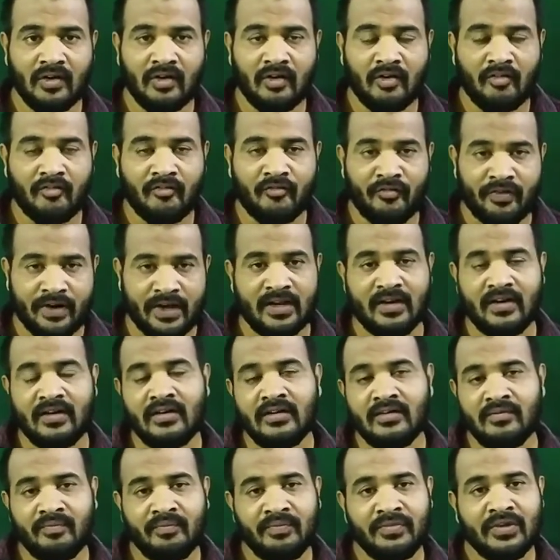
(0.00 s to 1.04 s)

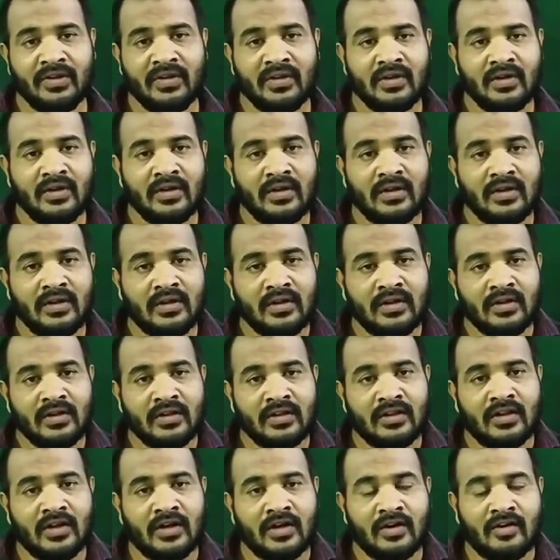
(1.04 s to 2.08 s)
when
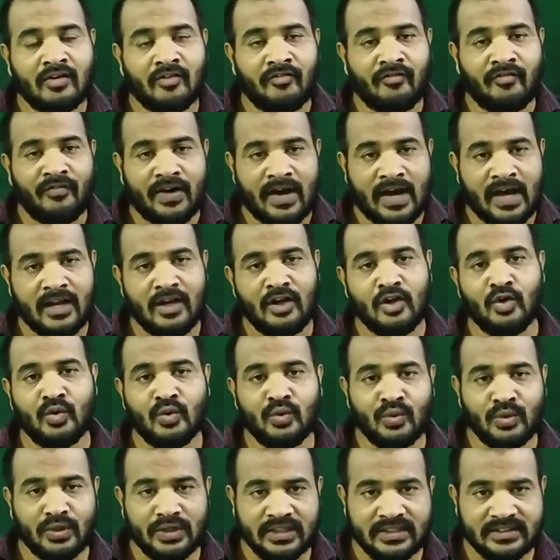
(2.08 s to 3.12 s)
the value
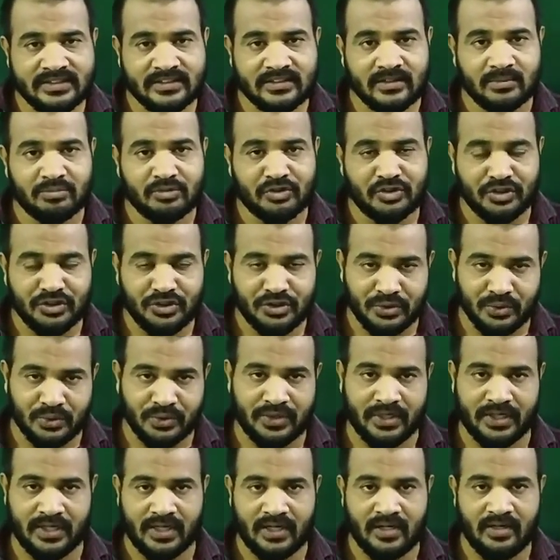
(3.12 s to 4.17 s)
is
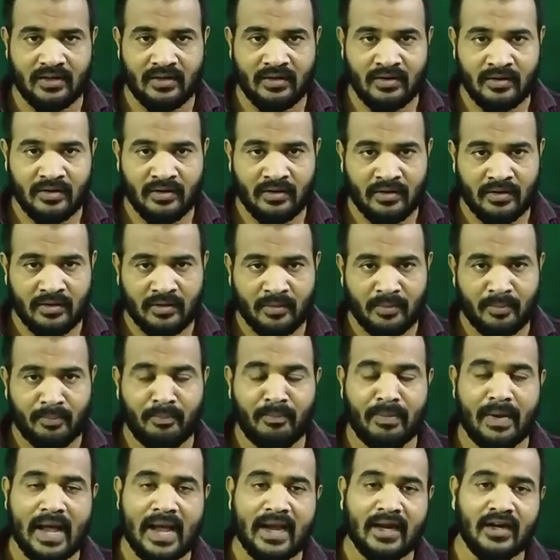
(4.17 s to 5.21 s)
substituted
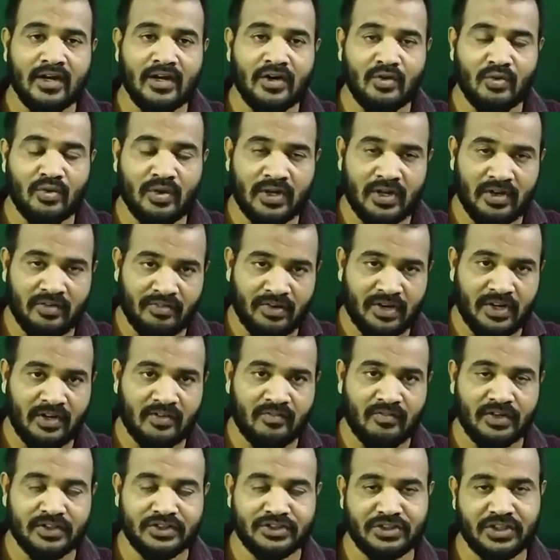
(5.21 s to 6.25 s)
back into the given
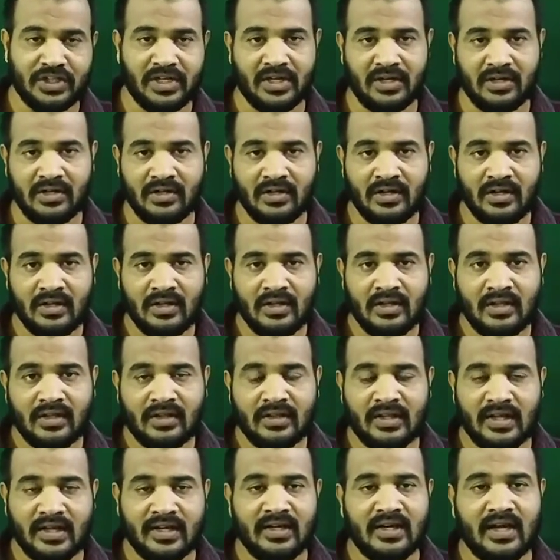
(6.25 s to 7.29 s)
equation,
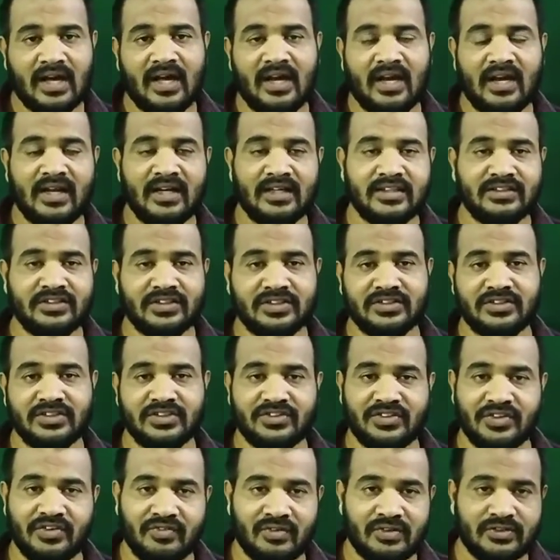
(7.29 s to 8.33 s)
then LHS is
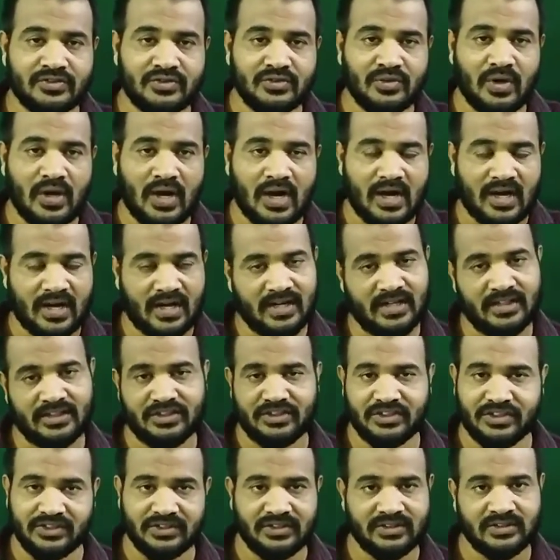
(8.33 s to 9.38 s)
equals to
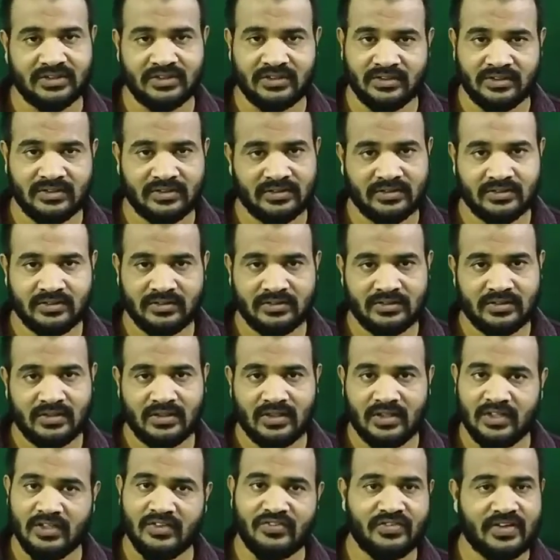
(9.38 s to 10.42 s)
RHS
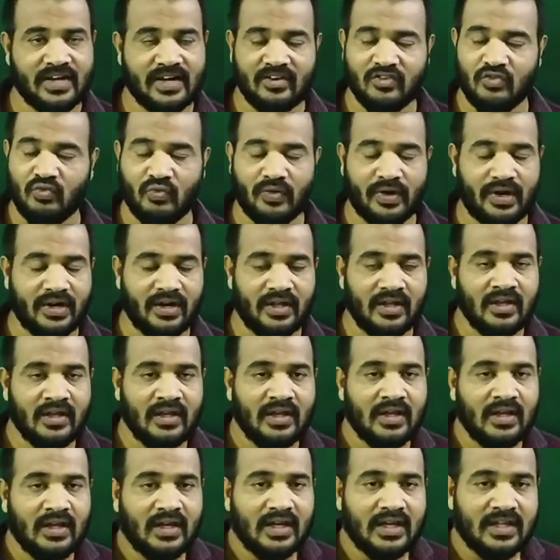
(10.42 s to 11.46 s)
is satisfied.
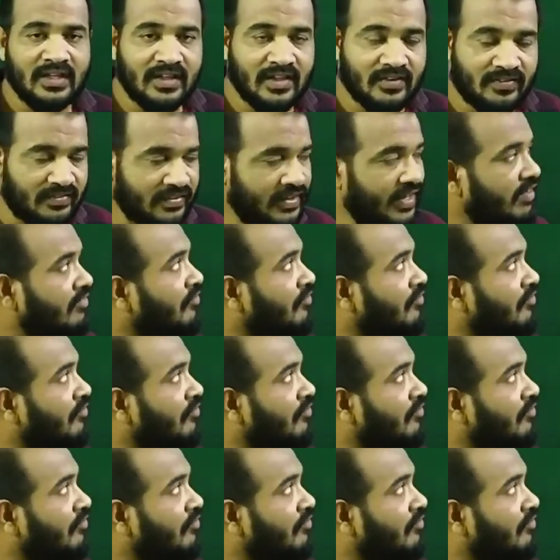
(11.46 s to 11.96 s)
In the same